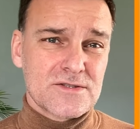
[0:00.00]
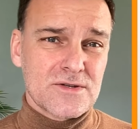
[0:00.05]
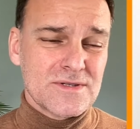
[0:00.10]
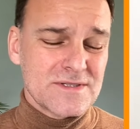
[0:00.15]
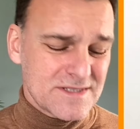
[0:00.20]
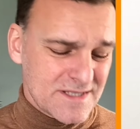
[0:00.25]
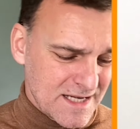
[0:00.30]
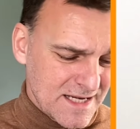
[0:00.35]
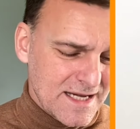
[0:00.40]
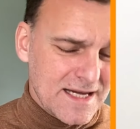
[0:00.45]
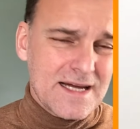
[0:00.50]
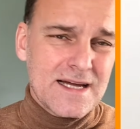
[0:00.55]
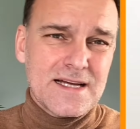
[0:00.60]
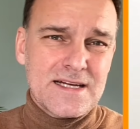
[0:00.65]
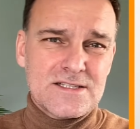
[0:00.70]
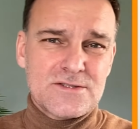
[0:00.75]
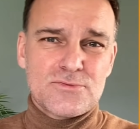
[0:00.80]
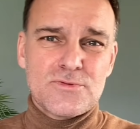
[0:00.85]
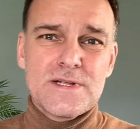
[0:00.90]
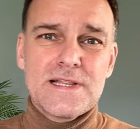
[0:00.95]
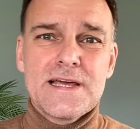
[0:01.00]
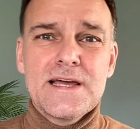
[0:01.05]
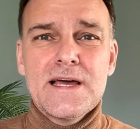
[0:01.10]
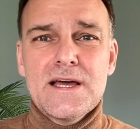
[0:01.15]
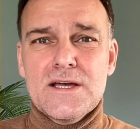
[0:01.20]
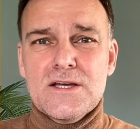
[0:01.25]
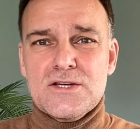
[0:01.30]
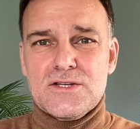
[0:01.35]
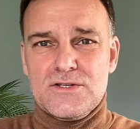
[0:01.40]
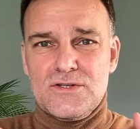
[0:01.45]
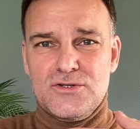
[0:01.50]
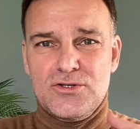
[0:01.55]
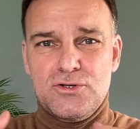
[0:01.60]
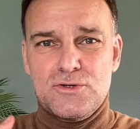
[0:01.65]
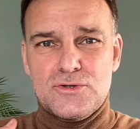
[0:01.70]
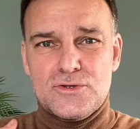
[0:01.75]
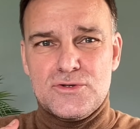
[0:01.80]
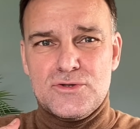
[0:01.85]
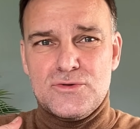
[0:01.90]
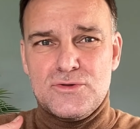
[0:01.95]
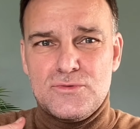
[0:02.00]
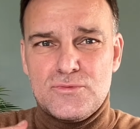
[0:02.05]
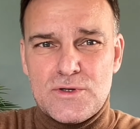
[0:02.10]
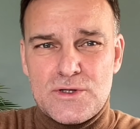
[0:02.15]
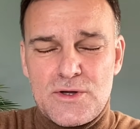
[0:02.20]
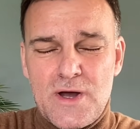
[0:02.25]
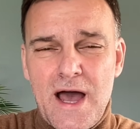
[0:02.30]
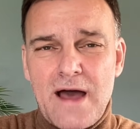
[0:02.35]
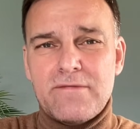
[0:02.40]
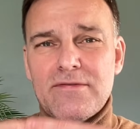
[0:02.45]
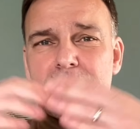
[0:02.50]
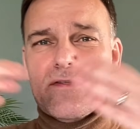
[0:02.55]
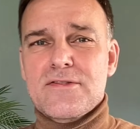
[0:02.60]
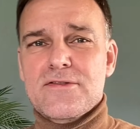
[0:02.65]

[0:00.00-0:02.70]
So it's really, when you have the